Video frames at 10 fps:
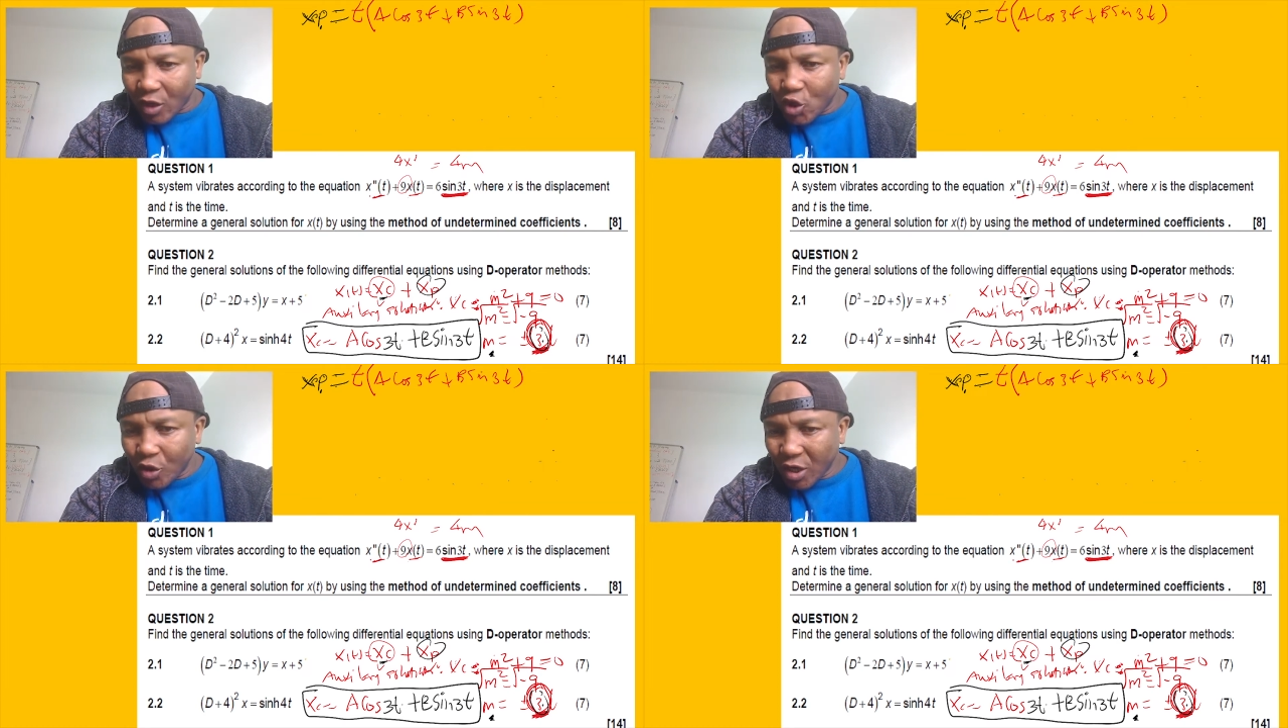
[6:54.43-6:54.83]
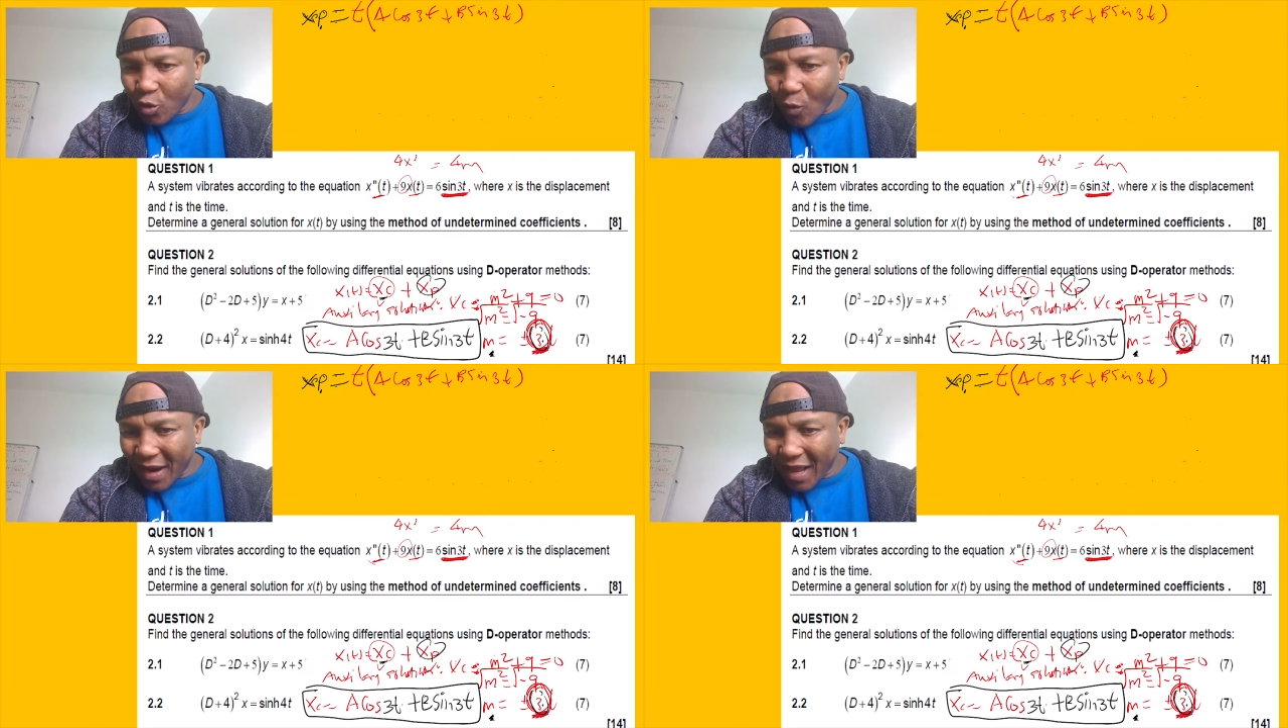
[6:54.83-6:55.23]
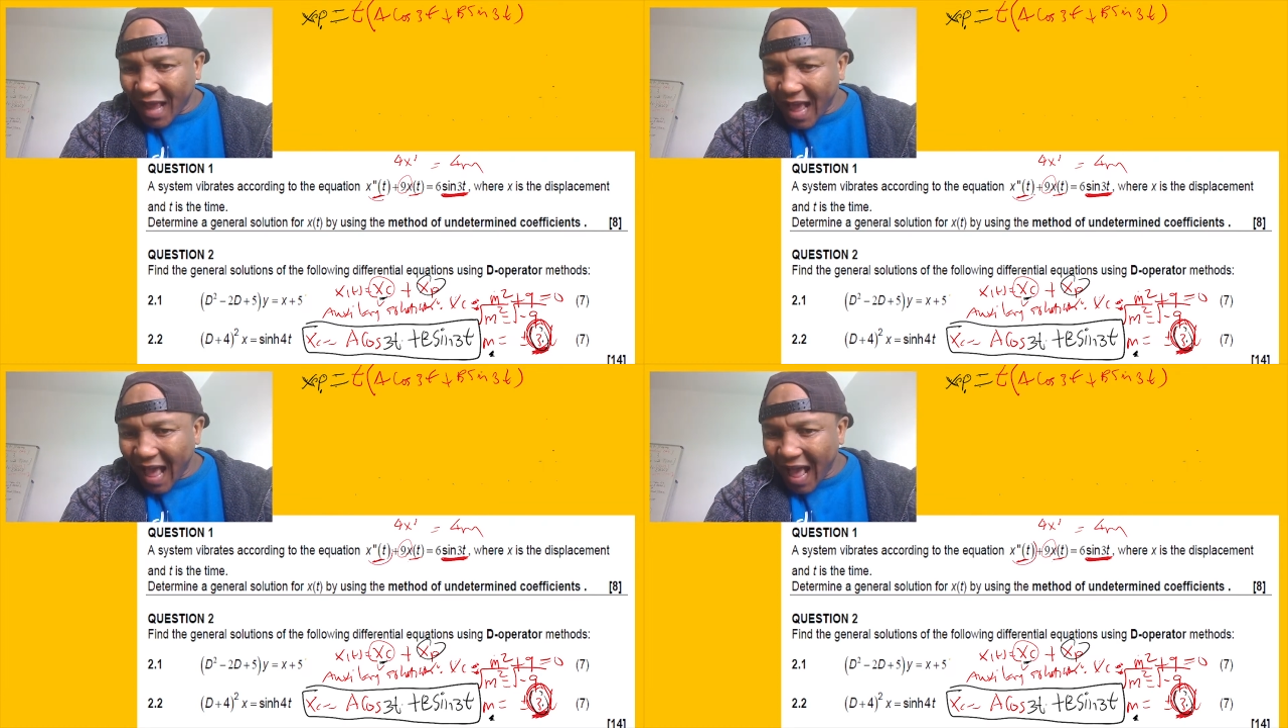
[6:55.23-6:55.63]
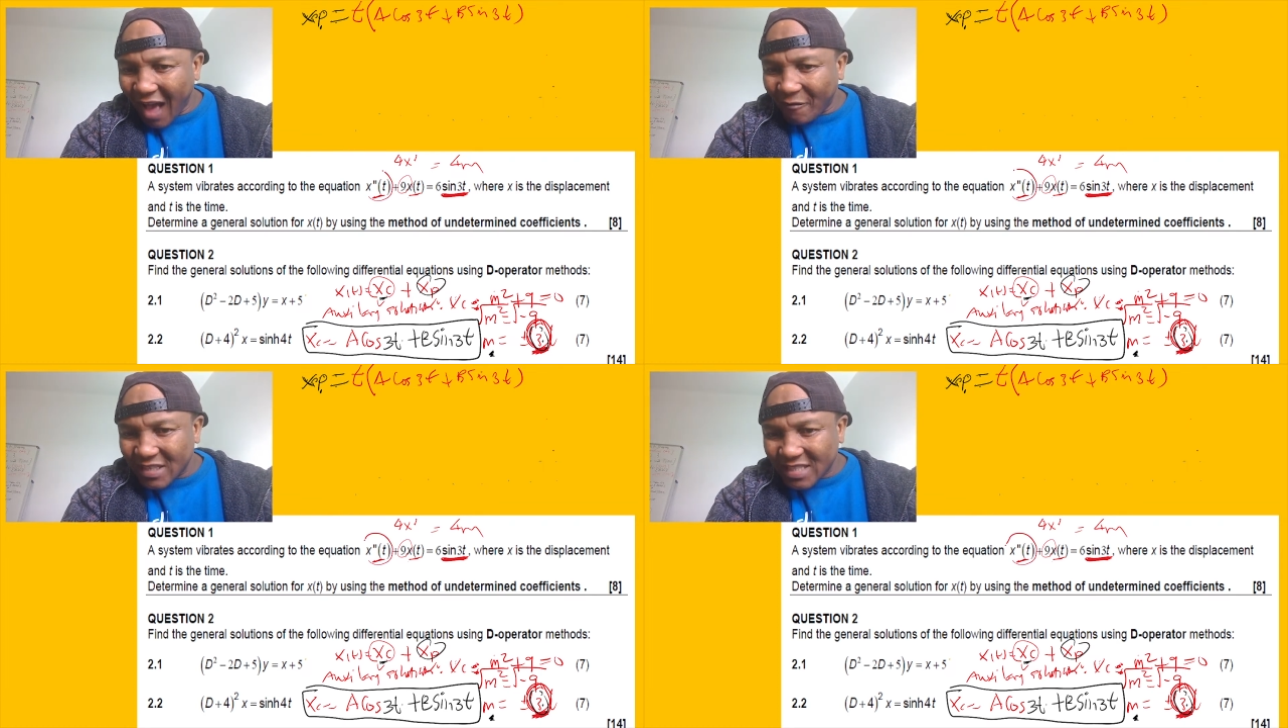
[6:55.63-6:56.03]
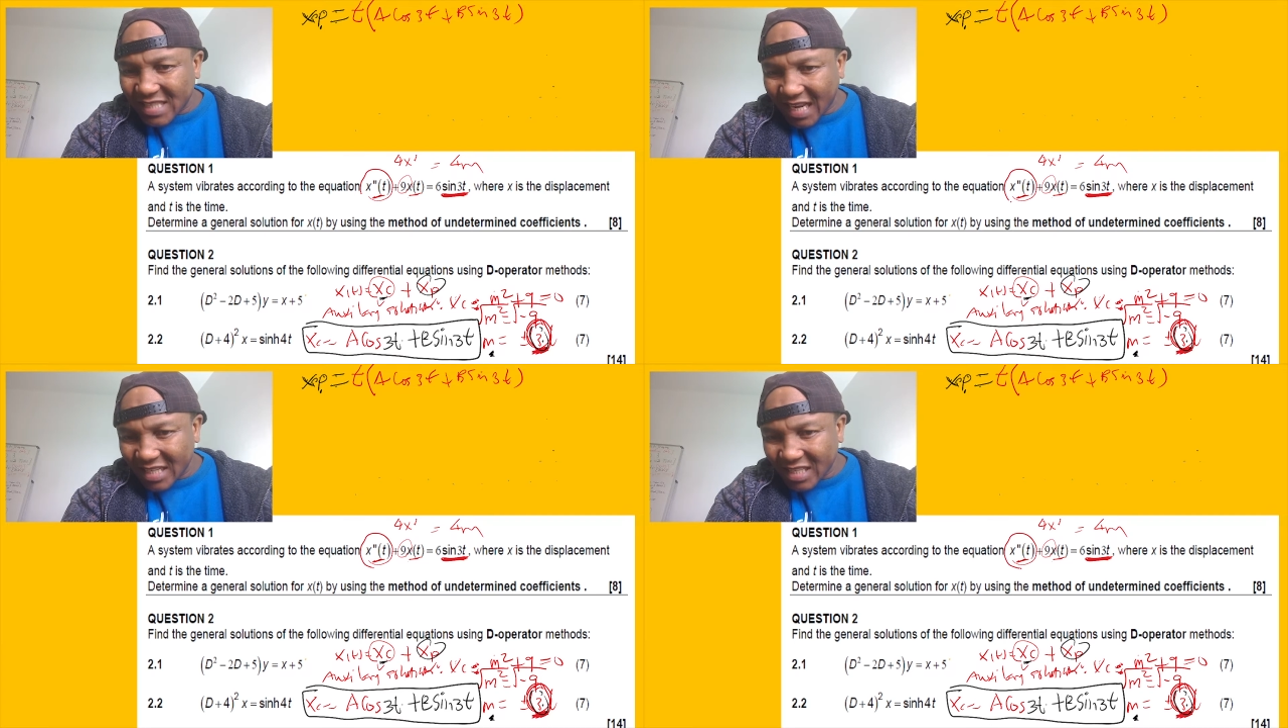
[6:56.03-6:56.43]
you didn't want to have the
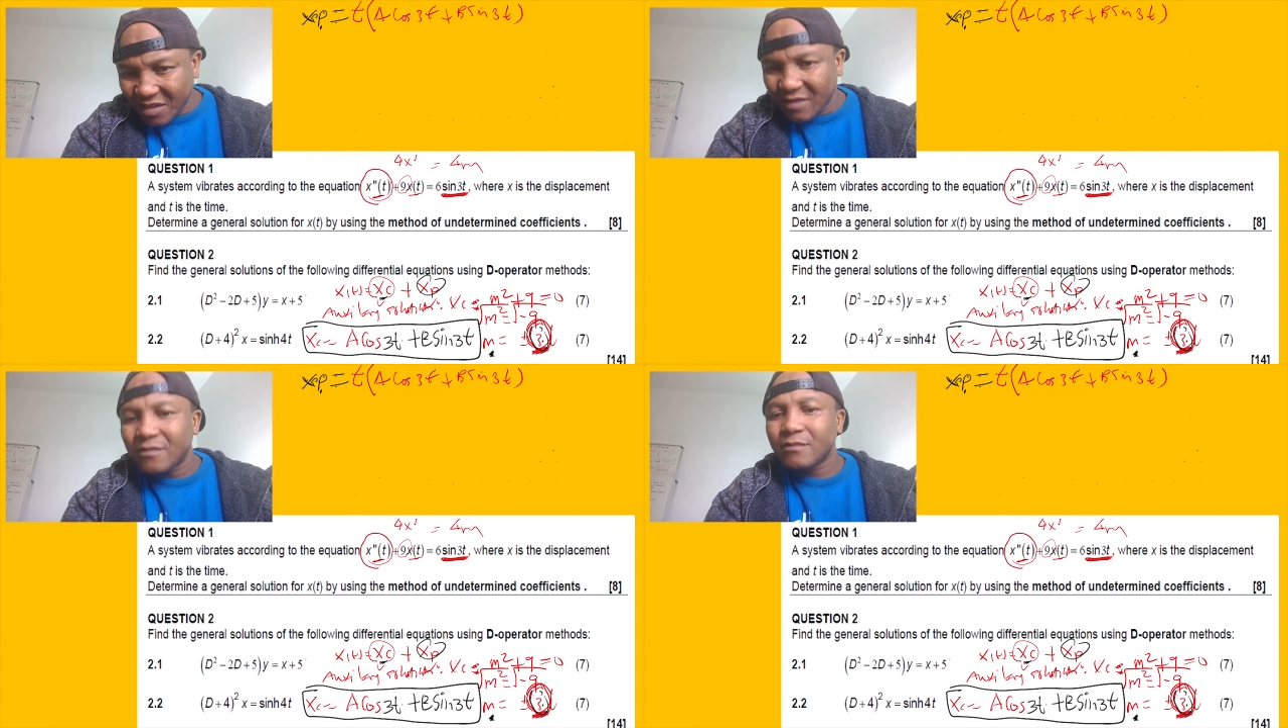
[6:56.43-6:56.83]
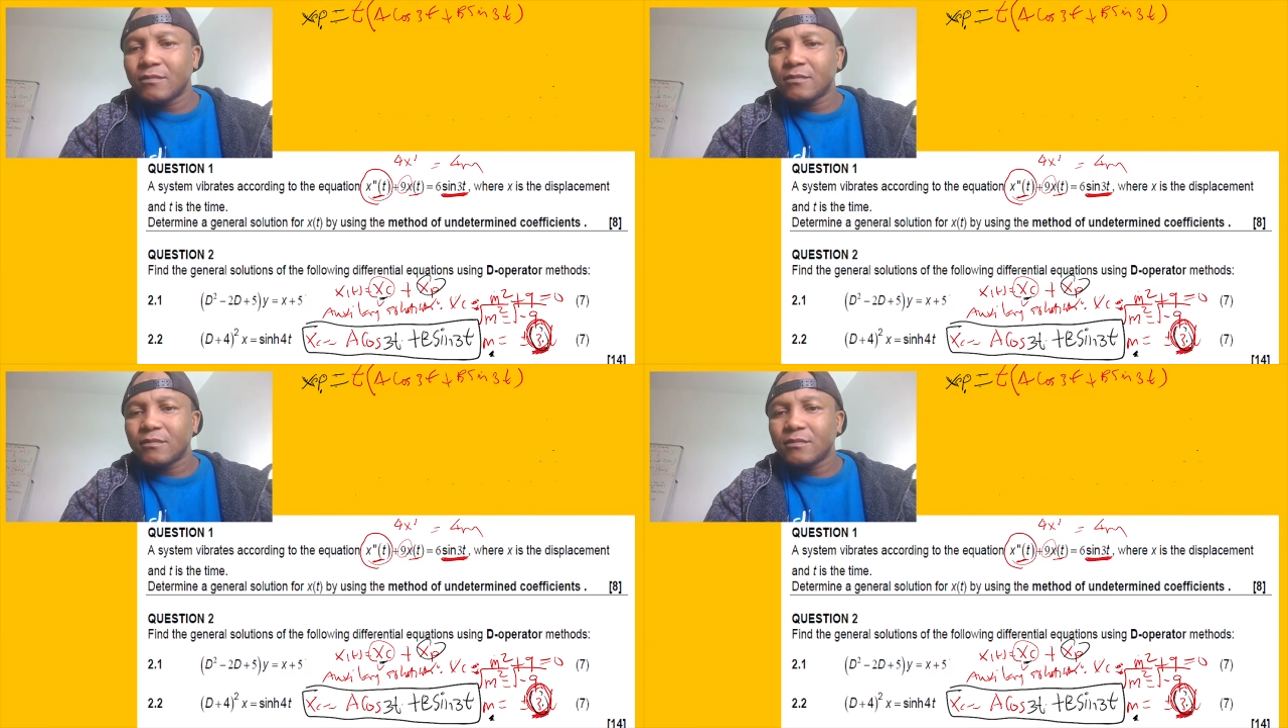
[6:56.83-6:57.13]
second derivative.